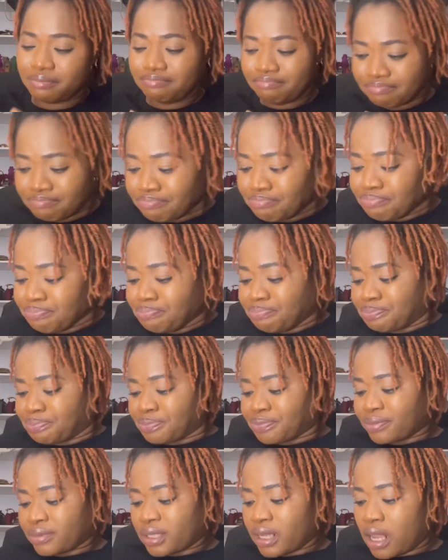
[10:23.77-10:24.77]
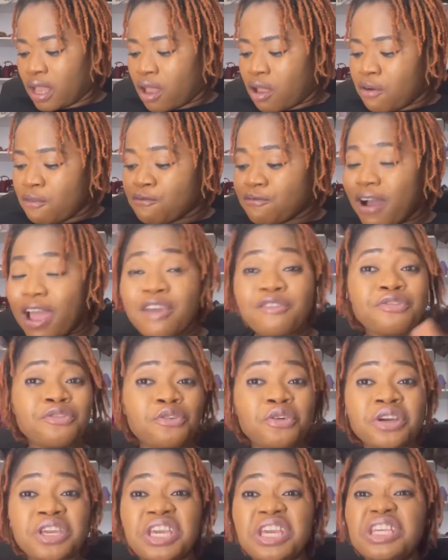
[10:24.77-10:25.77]
Fine
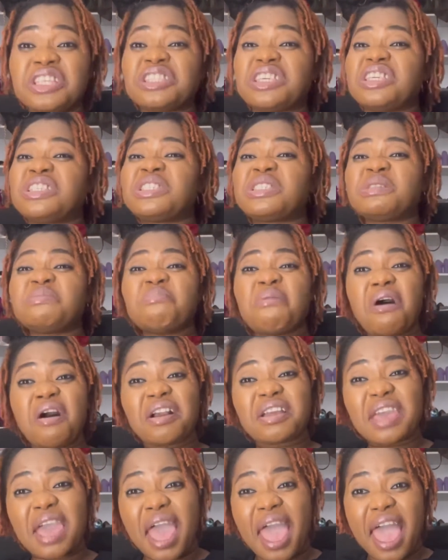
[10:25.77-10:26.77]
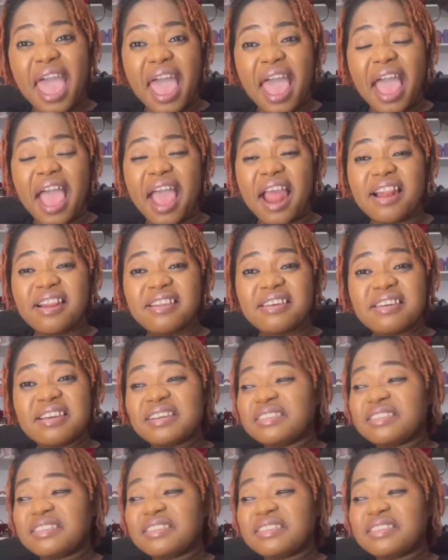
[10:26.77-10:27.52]
Funky is a small girl